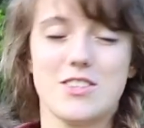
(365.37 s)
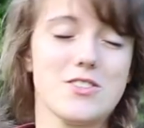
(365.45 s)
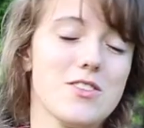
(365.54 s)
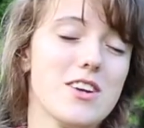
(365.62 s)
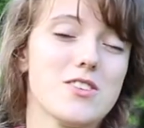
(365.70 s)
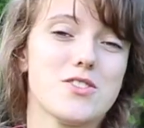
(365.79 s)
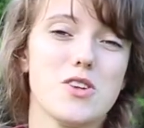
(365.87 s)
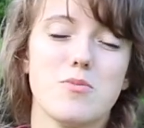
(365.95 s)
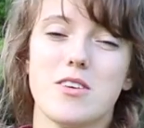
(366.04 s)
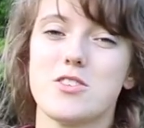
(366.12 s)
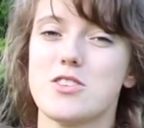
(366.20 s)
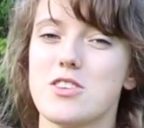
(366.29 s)
So there's so
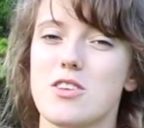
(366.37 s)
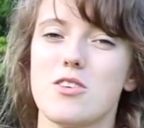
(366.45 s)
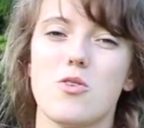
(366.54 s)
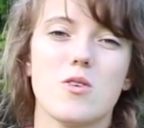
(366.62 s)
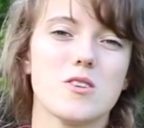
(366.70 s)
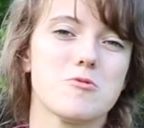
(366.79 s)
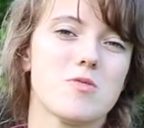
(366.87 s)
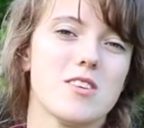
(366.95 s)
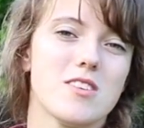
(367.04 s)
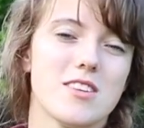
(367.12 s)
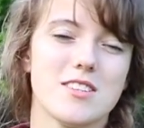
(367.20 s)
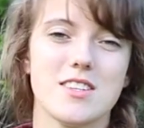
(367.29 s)
much to the horse
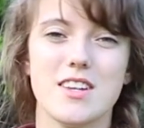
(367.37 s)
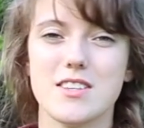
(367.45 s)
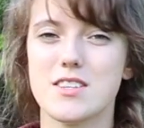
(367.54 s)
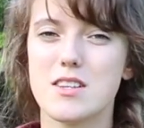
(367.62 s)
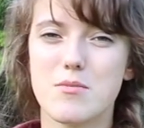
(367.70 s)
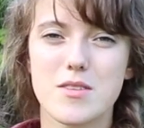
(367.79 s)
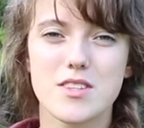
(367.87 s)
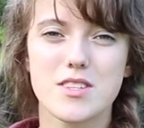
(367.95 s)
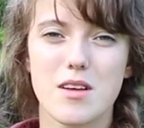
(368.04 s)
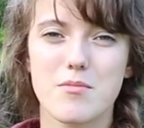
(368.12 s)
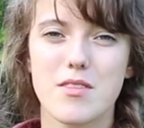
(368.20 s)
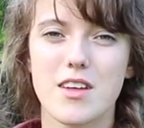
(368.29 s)
world, it's easy to miss
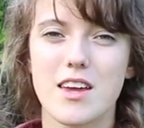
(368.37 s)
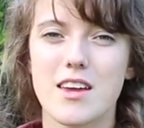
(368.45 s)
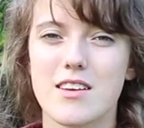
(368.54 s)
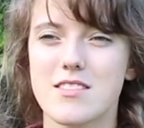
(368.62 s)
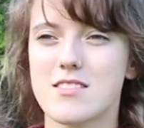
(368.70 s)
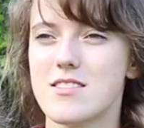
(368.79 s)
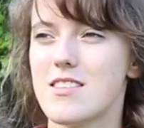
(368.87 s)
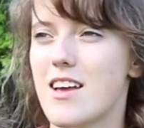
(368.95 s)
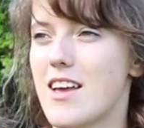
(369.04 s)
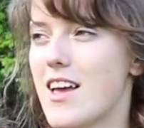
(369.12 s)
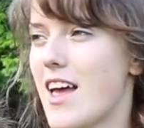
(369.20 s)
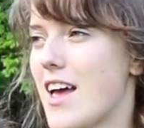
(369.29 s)
something,
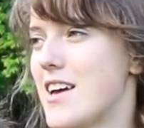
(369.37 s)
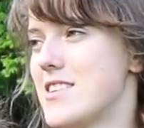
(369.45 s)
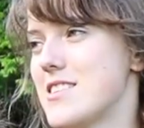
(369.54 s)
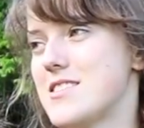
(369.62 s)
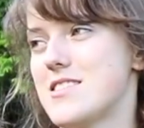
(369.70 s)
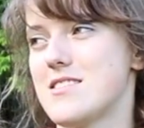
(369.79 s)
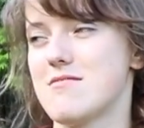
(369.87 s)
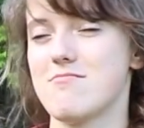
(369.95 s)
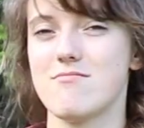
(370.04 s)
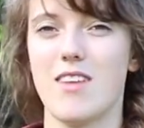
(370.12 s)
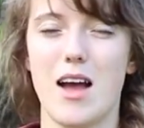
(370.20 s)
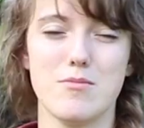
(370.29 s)
and
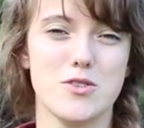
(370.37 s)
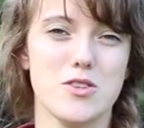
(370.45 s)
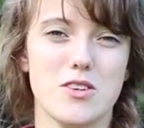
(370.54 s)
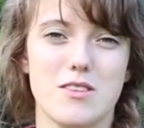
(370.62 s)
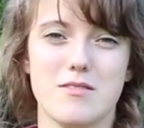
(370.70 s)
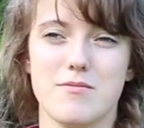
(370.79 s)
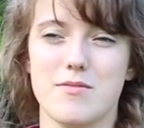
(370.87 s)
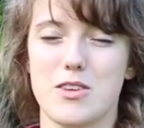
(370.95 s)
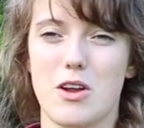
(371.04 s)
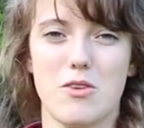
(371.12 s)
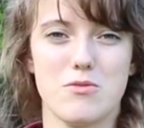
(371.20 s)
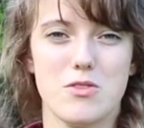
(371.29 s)
I'm sure,
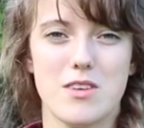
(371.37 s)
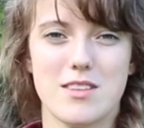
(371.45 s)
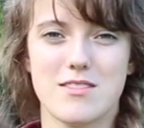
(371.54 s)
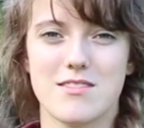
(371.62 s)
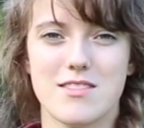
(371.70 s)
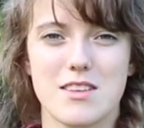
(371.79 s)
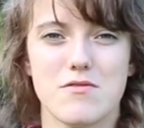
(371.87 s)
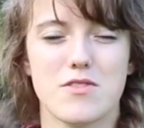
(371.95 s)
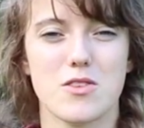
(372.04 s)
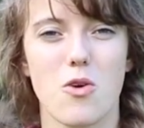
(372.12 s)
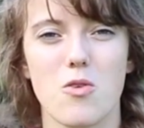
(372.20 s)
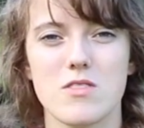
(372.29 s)
you can live
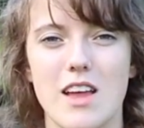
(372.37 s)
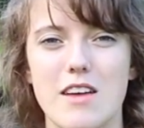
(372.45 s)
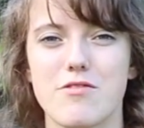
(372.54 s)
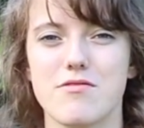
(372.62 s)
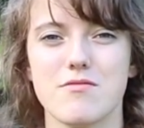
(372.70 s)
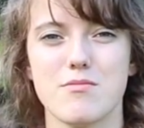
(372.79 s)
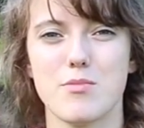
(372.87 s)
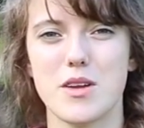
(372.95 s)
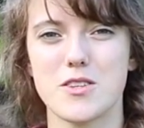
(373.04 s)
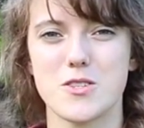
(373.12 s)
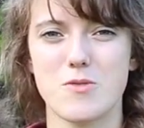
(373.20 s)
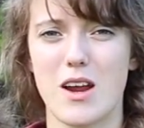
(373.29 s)
your whole life
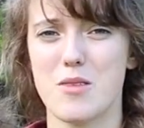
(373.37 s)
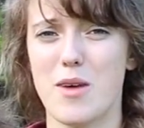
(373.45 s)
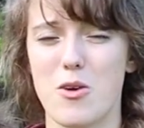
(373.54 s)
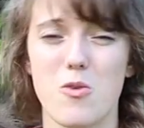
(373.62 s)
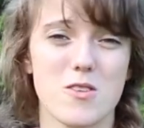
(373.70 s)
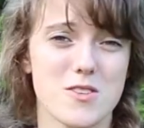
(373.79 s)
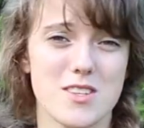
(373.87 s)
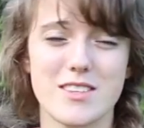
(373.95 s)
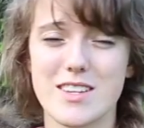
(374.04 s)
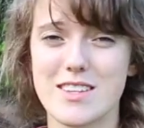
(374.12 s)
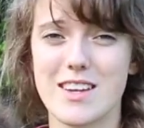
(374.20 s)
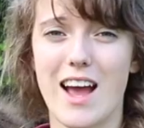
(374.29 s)
being surrounded by
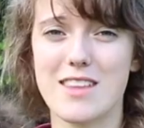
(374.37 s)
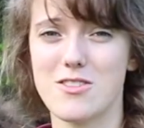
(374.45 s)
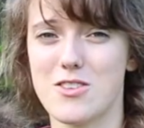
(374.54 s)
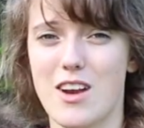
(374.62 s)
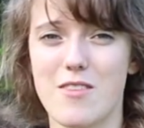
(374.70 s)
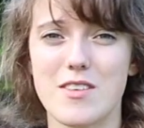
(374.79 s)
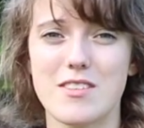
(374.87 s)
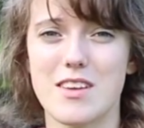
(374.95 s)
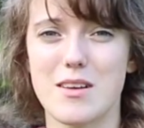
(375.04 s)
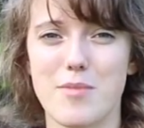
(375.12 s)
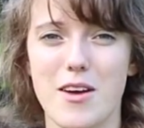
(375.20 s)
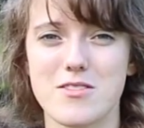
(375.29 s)
horses and not learn
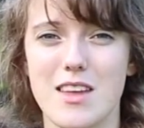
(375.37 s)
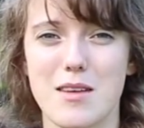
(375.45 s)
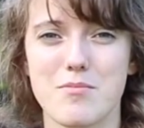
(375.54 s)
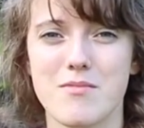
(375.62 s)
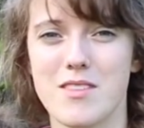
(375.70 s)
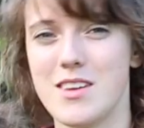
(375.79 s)
everything about them.